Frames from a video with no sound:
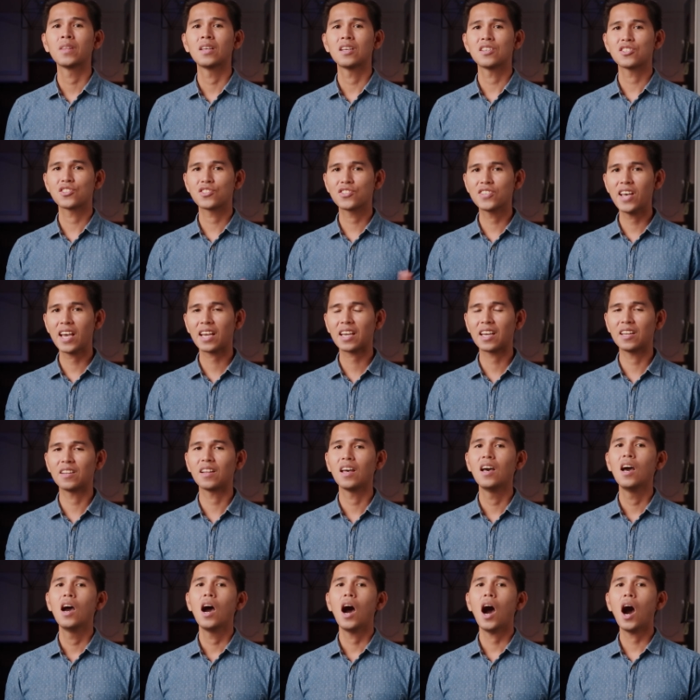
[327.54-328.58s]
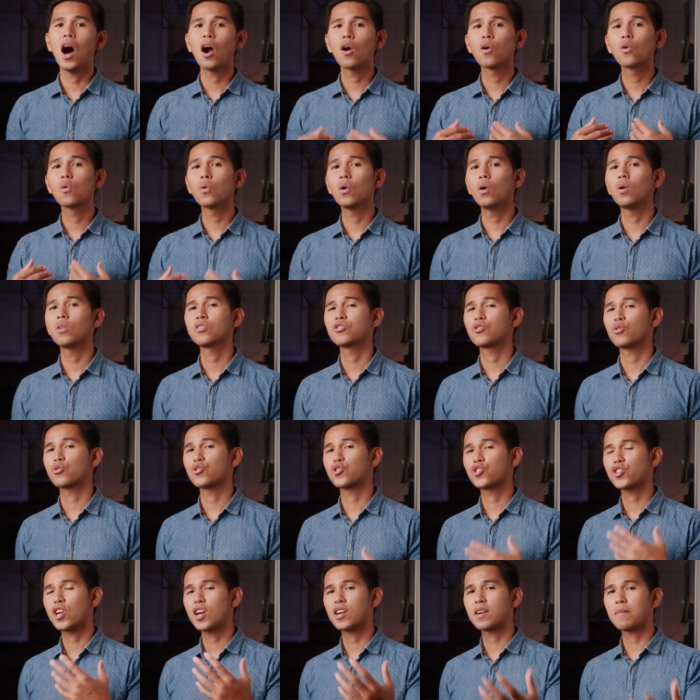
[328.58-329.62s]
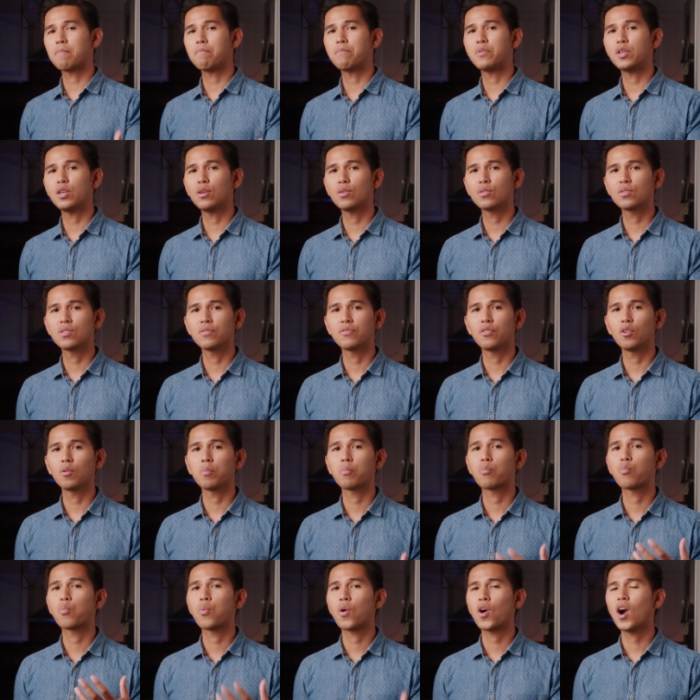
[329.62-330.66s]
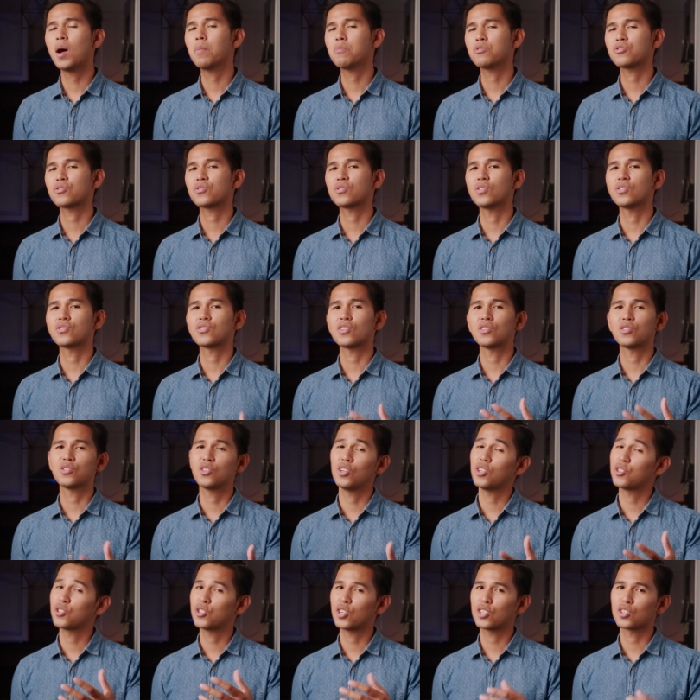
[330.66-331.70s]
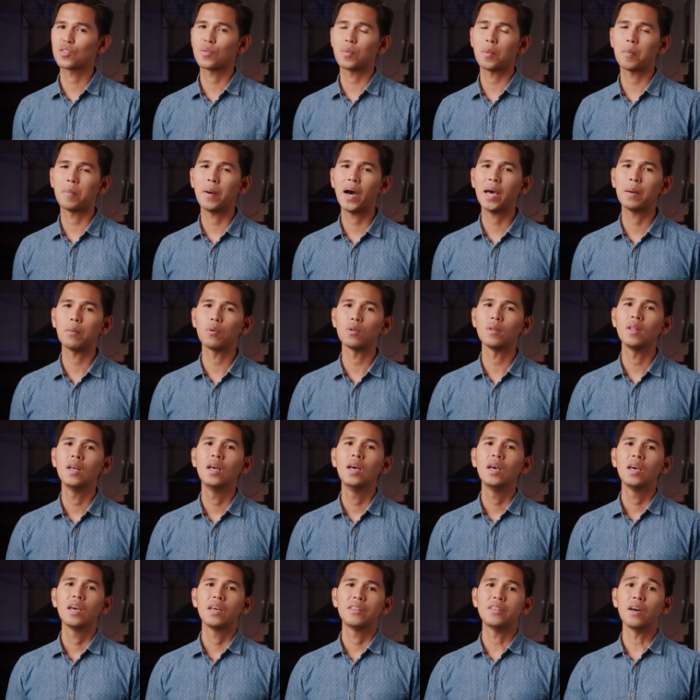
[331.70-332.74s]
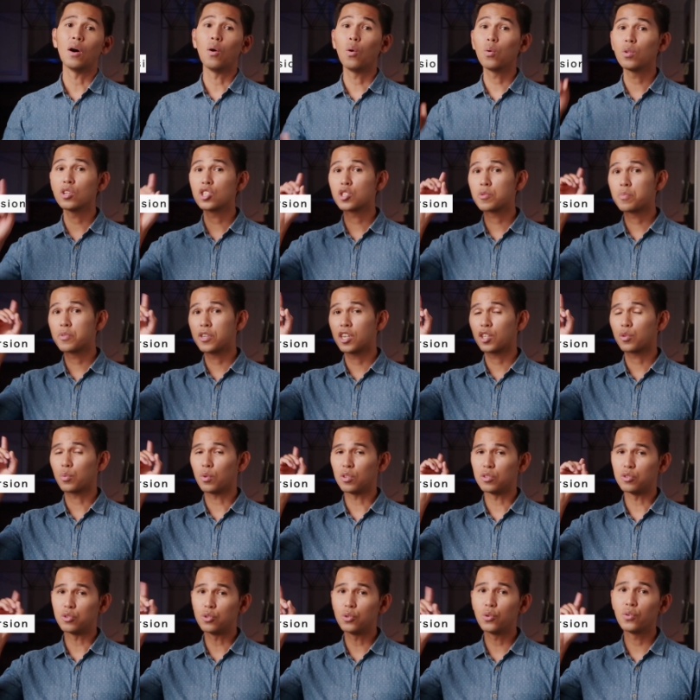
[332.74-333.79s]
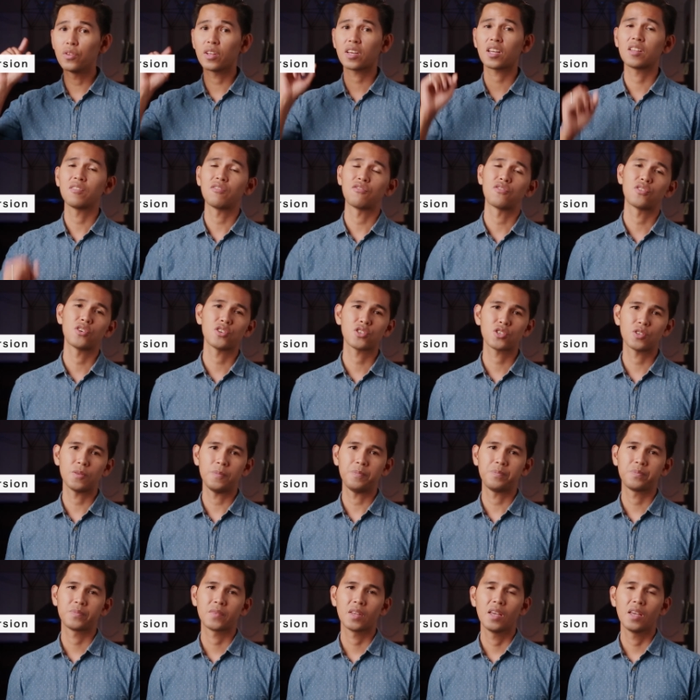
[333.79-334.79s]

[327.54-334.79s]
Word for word: Second, our role is to share the beautiful promises and teachings of the Bible. The Holy Spirit will do the conversion.